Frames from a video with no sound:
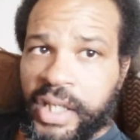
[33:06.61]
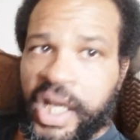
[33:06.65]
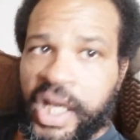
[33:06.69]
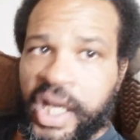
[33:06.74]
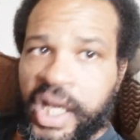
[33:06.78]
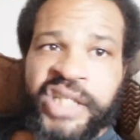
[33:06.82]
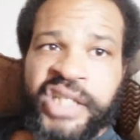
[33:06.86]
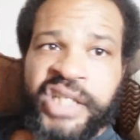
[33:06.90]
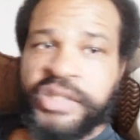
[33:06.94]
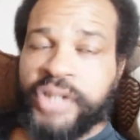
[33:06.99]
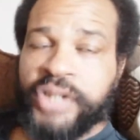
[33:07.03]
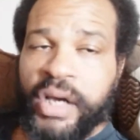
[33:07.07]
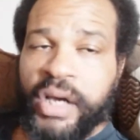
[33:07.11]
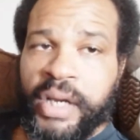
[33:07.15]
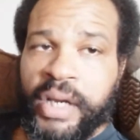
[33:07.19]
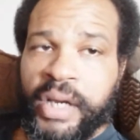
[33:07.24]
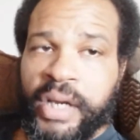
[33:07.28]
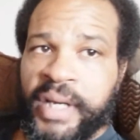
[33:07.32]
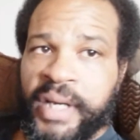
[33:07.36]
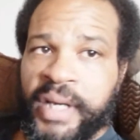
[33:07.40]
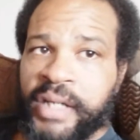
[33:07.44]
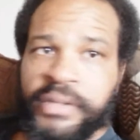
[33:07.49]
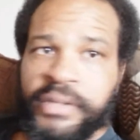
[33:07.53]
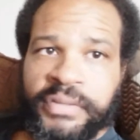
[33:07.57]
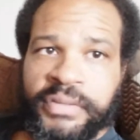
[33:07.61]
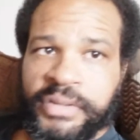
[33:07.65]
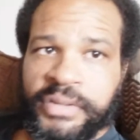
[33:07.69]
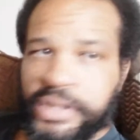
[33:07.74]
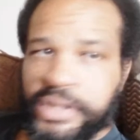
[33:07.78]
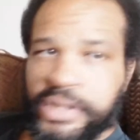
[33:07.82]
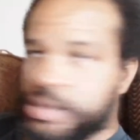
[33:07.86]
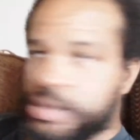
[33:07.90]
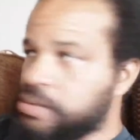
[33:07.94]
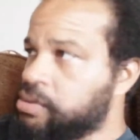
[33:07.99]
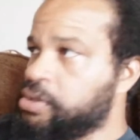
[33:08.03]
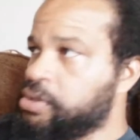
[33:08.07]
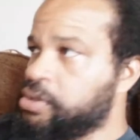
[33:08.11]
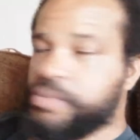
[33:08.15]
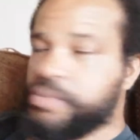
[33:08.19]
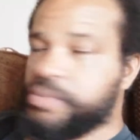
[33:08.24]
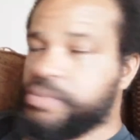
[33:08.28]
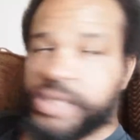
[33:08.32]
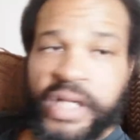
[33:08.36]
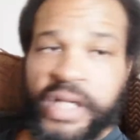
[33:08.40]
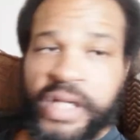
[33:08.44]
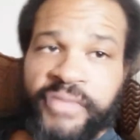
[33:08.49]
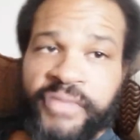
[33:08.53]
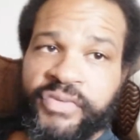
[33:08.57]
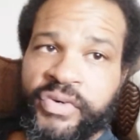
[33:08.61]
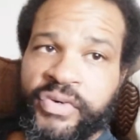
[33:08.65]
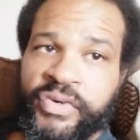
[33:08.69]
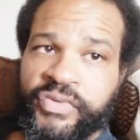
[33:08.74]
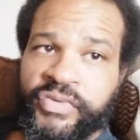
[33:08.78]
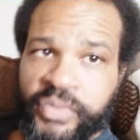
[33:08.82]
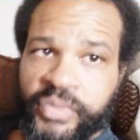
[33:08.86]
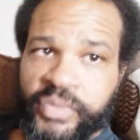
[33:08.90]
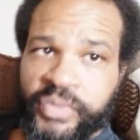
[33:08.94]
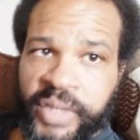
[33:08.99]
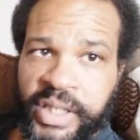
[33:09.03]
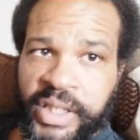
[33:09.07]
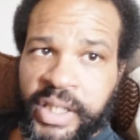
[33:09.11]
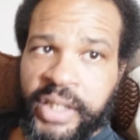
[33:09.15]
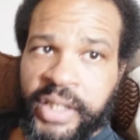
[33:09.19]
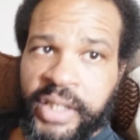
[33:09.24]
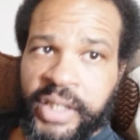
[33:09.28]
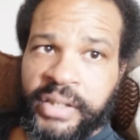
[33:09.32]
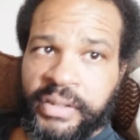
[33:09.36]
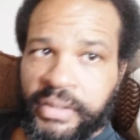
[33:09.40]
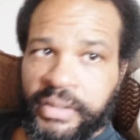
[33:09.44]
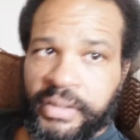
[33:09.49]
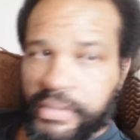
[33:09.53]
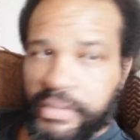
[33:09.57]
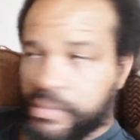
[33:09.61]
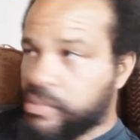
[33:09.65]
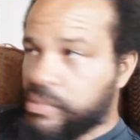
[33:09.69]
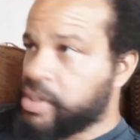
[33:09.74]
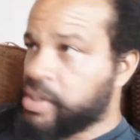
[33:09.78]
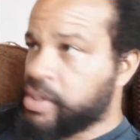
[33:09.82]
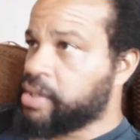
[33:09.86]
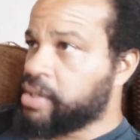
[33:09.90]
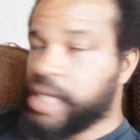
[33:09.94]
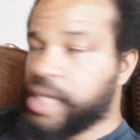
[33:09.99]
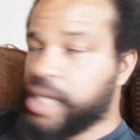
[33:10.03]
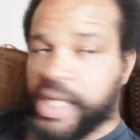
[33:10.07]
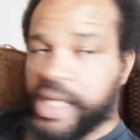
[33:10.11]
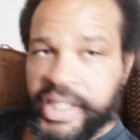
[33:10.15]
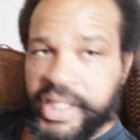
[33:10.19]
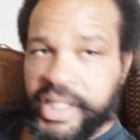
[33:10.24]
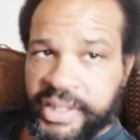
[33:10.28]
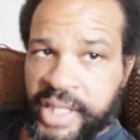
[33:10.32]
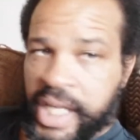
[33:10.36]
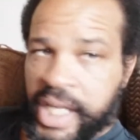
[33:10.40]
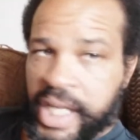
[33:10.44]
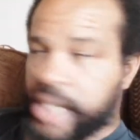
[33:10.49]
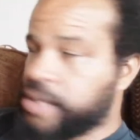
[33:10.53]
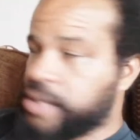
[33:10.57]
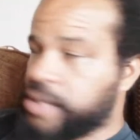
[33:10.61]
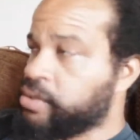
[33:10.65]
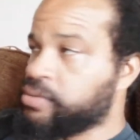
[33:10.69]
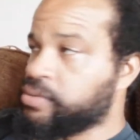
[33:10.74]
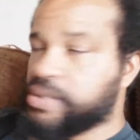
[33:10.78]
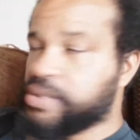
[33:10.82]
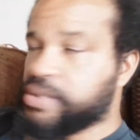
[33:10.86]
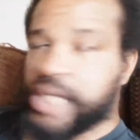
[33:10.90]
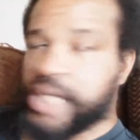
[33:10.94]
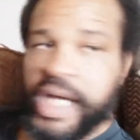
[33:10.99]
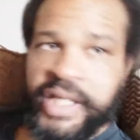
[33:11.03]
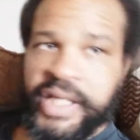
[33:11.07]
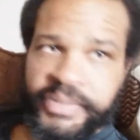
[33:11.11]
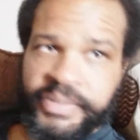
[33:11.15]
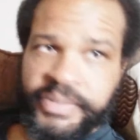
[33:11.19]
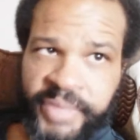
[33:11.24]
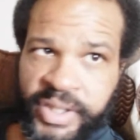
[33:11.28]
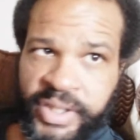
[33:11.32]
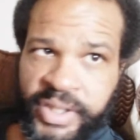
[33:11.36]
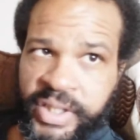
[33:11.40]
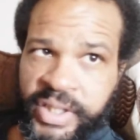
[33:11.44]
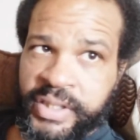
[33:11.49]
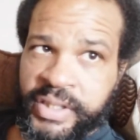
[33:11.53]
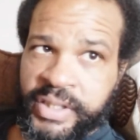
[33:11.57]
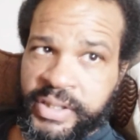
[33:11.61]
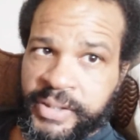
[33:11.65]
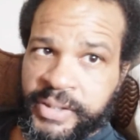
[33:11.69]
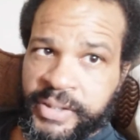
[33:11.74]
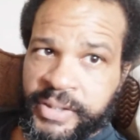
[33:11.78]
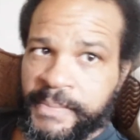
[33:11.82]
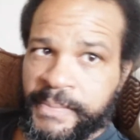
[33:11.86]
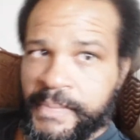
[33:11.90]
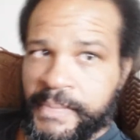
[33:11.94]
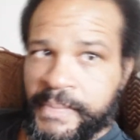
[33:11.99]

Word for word: I didn't talk about the YouTube stuff over the weekend with KSI and those guys because,